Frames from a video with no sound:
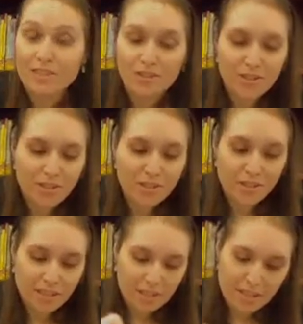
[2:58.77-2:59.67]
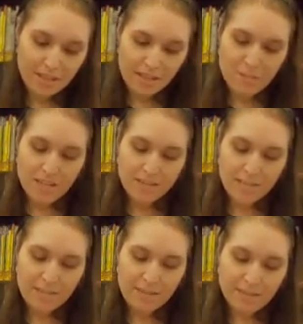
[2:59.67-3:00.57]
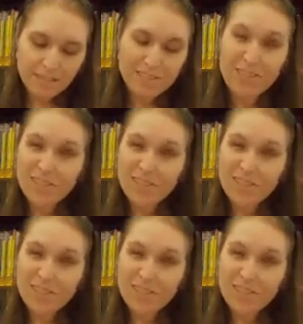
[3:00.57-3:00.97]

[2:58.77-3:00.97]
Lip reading: darker because I have a lot of dark